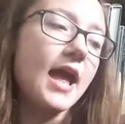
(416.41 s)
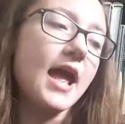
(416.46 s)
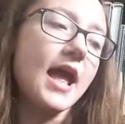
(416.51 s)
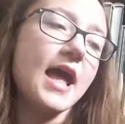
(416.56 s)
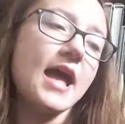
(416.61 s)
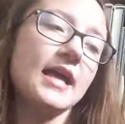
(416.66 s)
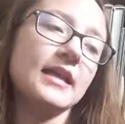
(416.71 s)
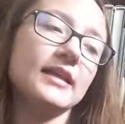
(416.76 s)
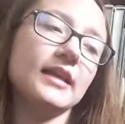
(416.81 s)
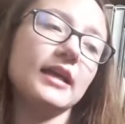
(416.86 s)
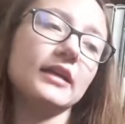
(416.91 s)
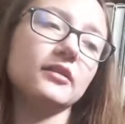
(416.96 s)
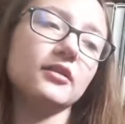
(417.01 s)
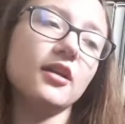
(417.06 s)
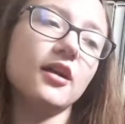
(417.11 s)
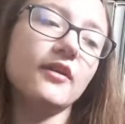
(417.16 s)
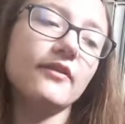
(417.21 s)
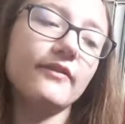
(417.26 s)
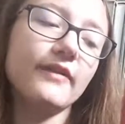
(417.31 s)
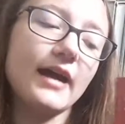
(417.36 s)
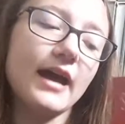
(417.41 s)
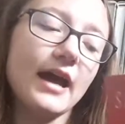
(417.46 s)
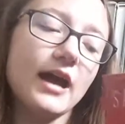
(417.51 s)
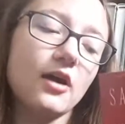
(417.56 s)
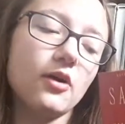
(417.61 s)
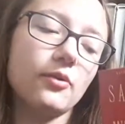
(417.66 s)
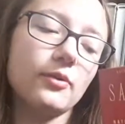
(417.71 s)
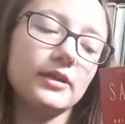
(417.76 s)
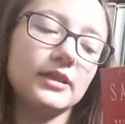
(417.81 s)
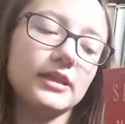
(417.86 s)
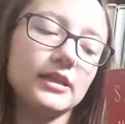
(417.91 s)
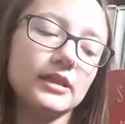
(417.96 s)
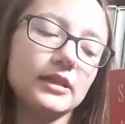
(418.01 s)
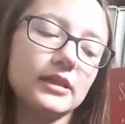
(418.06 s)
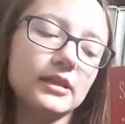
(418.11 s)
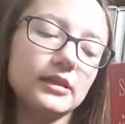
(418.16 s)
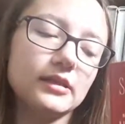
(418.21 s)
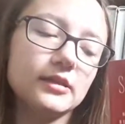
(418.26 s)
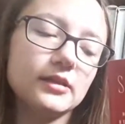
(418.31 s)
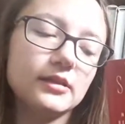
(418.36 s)
And I love how
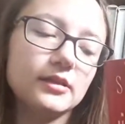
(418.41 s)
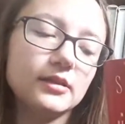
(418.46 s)
he